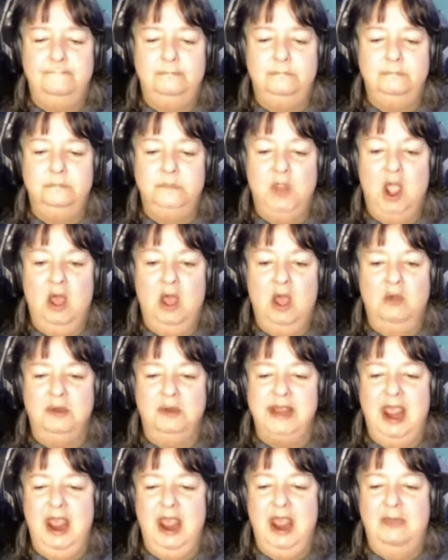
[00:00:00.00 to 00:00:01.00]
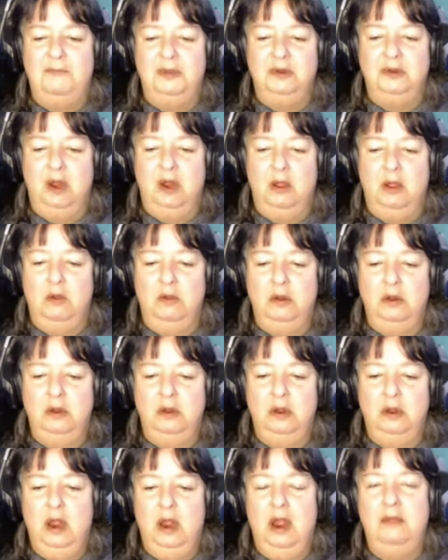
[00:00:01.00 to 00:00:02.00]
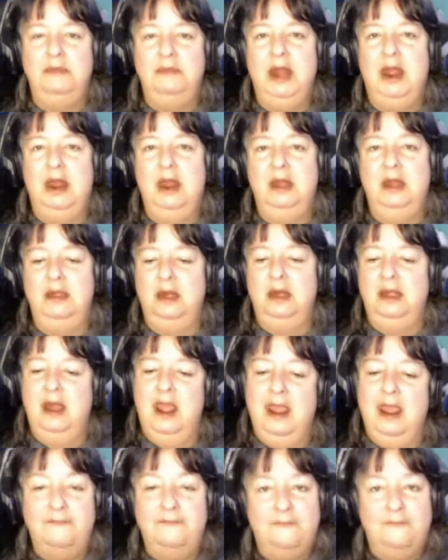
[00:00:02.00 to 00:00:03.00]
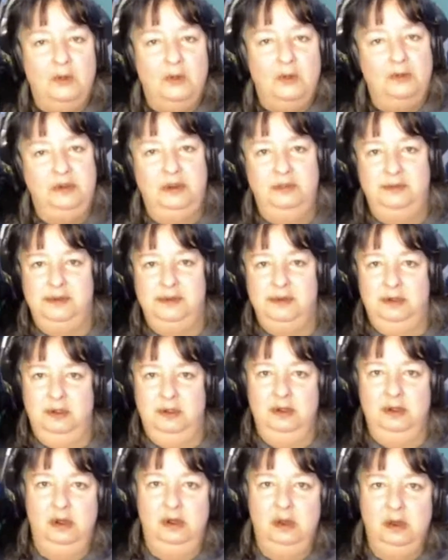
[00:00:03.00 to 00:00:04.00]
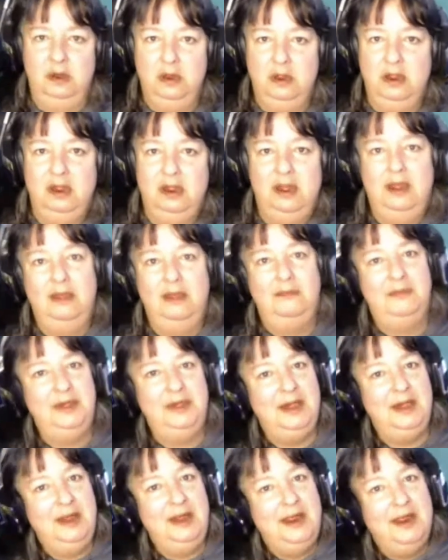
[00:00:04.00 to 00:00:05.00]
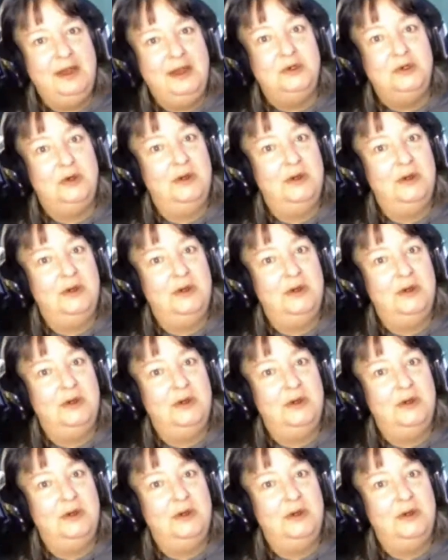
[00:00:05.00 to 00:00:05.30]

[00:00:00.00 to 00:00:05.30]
Oh, it's Apple though. I'm not an iPhone user. I'm an Android